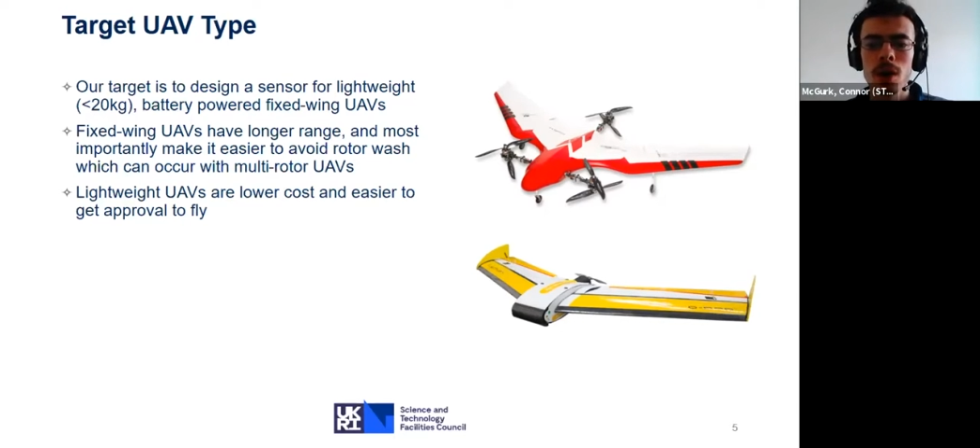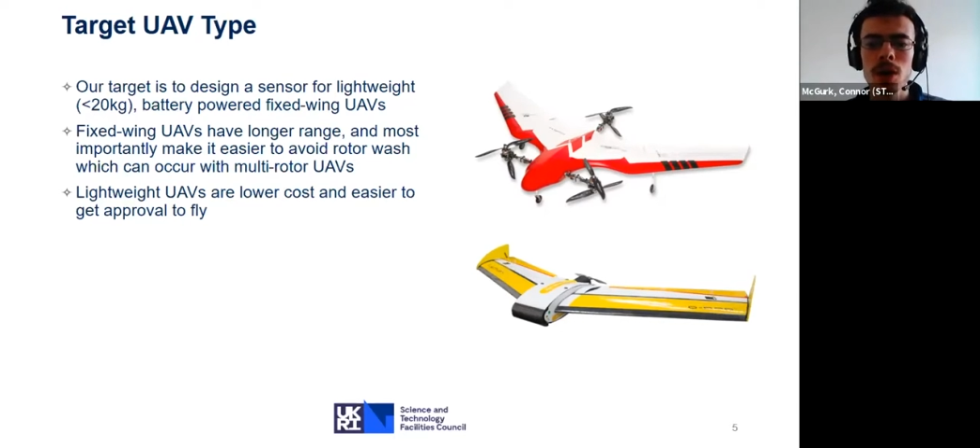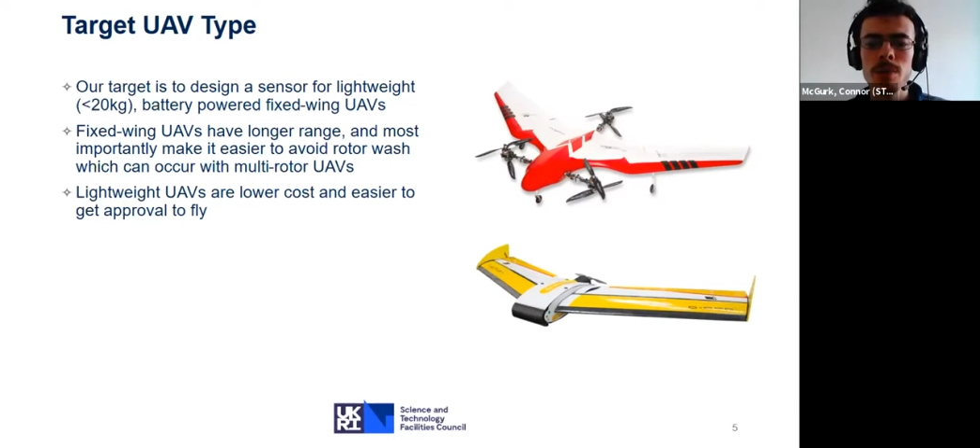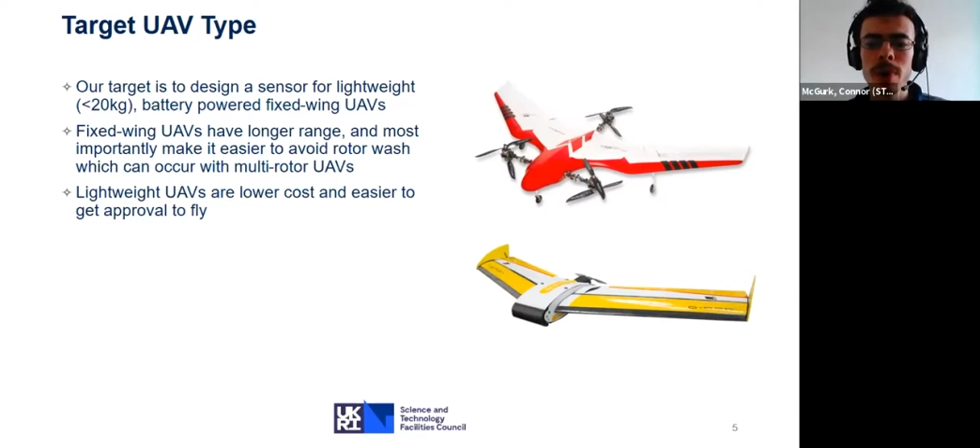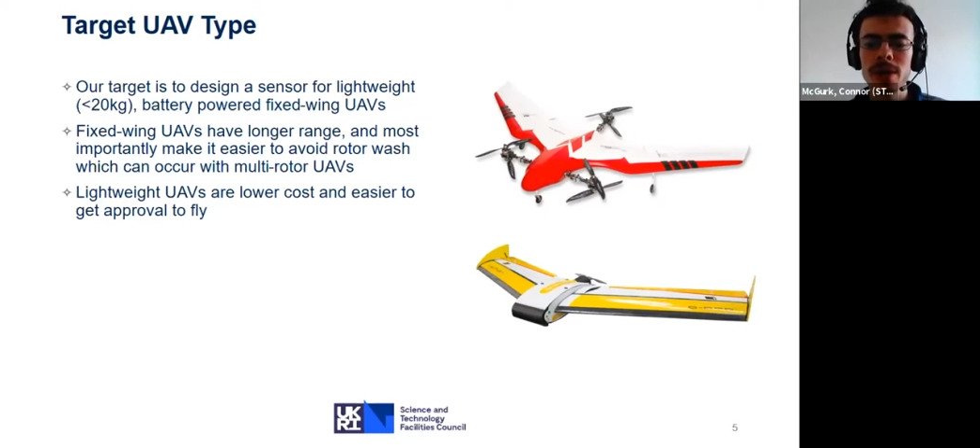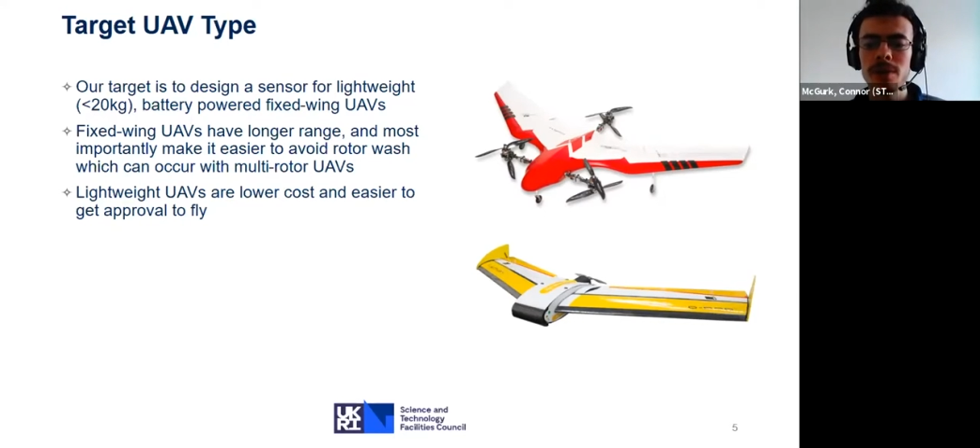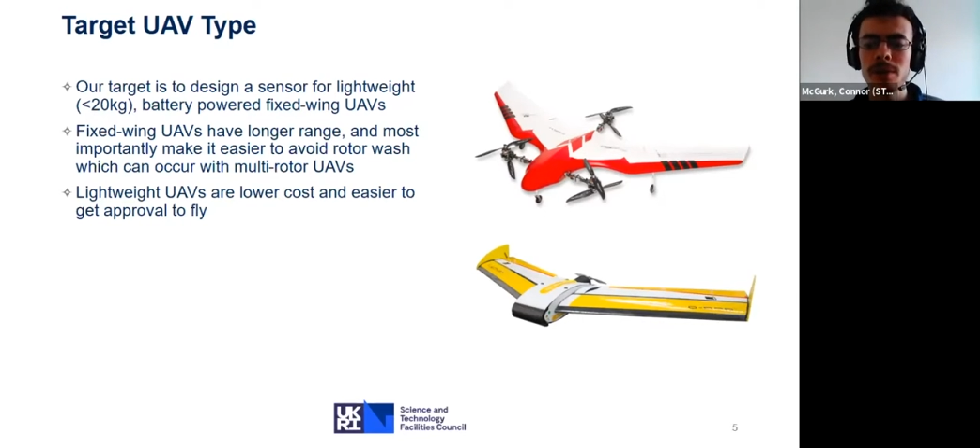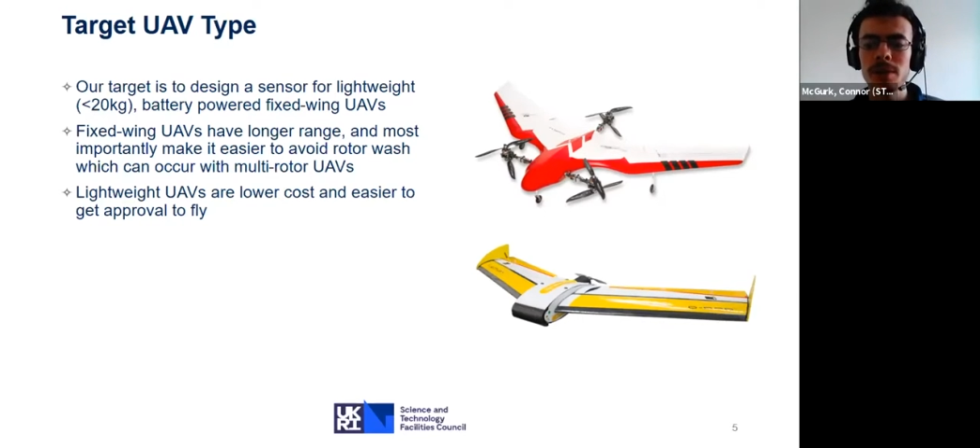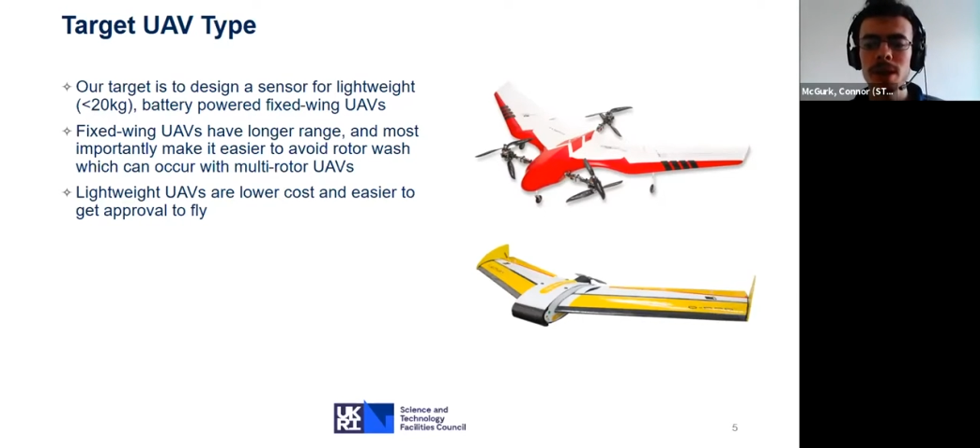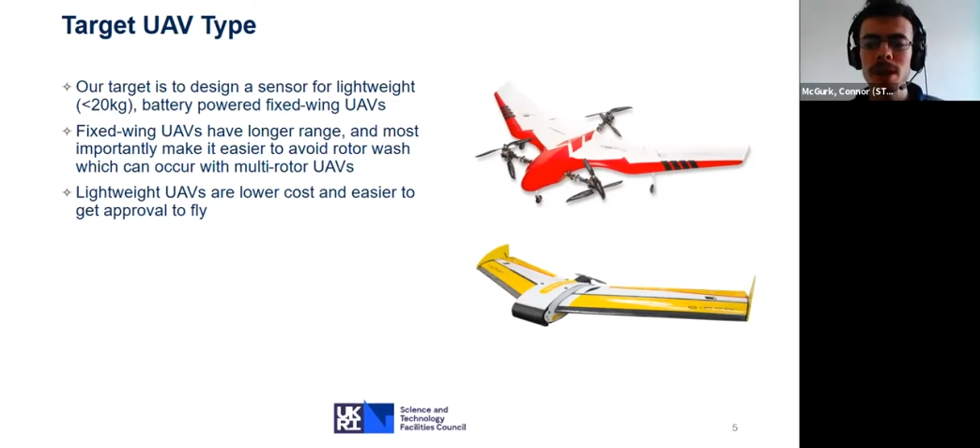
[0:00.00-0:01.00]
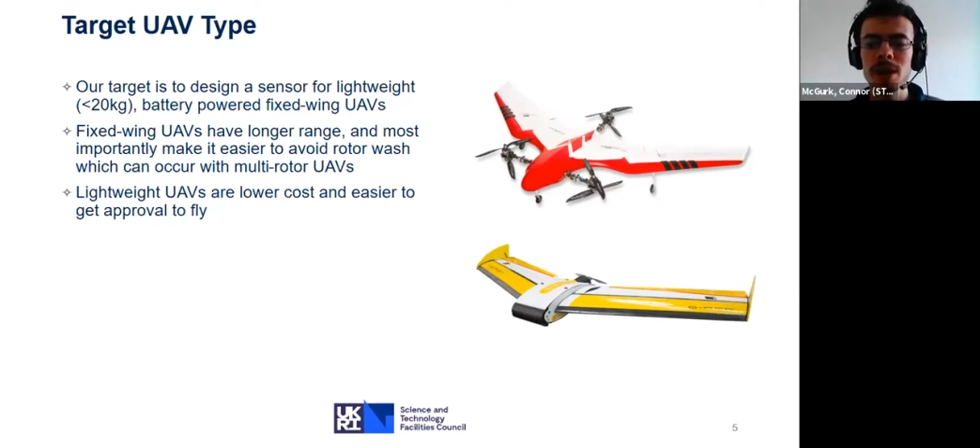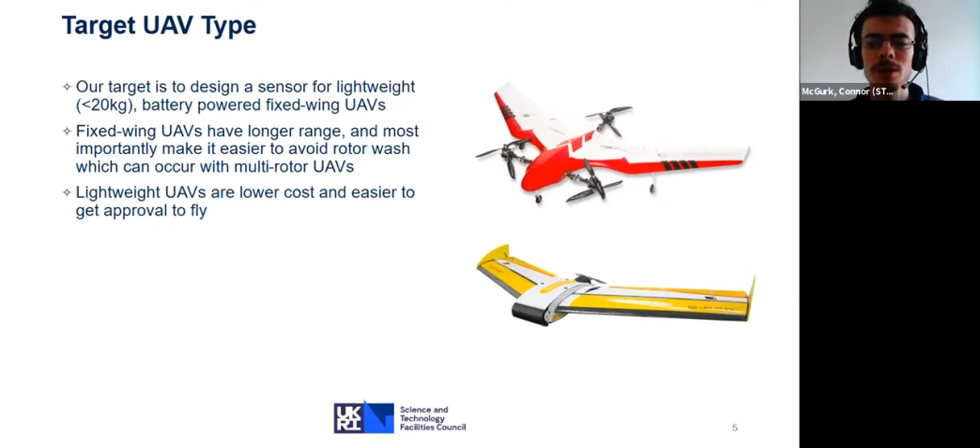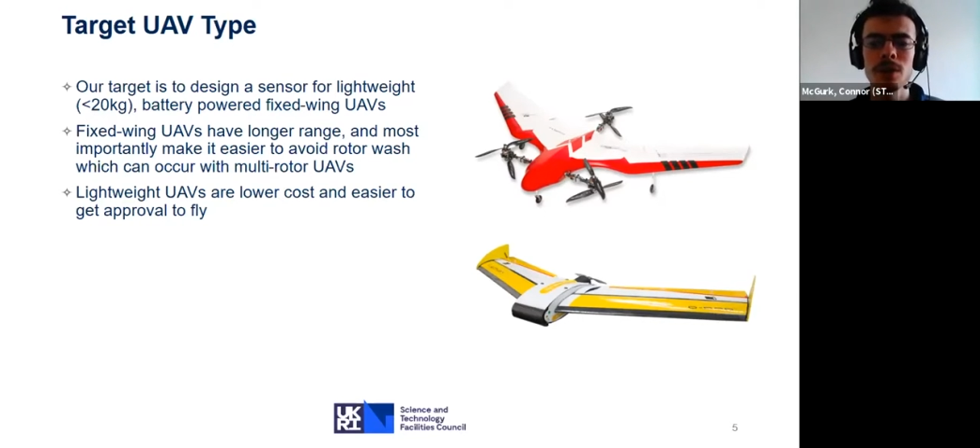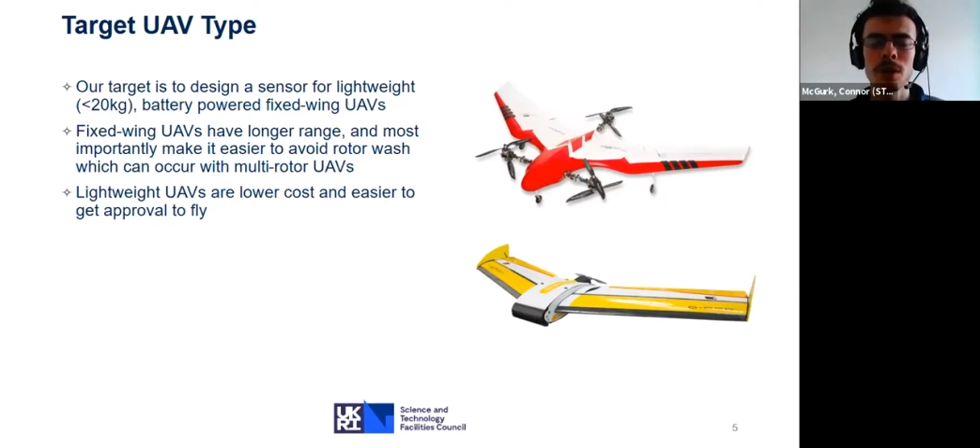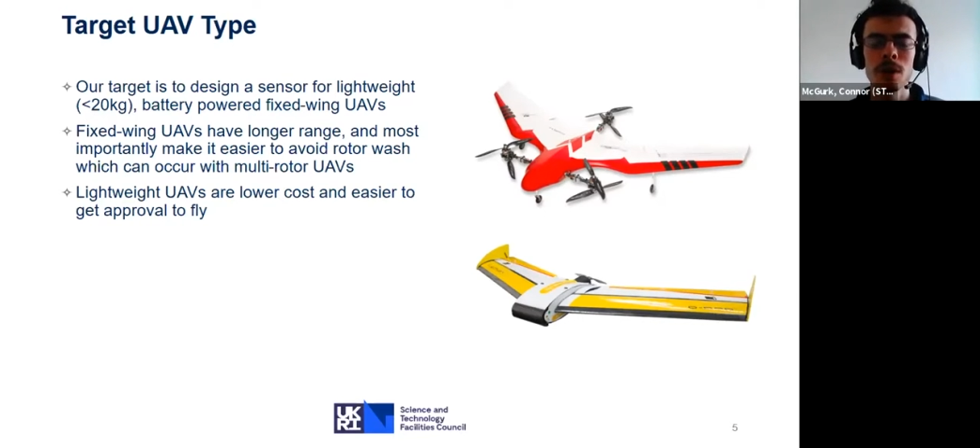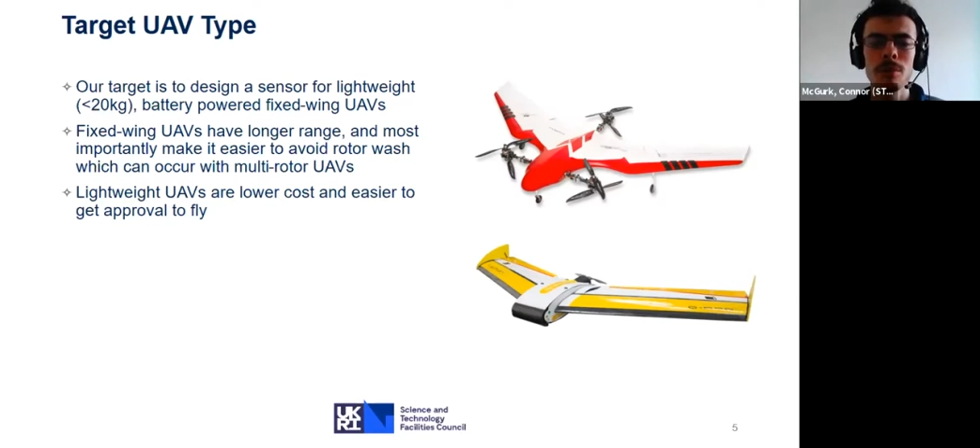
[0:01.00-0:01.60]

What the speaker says: you might have seen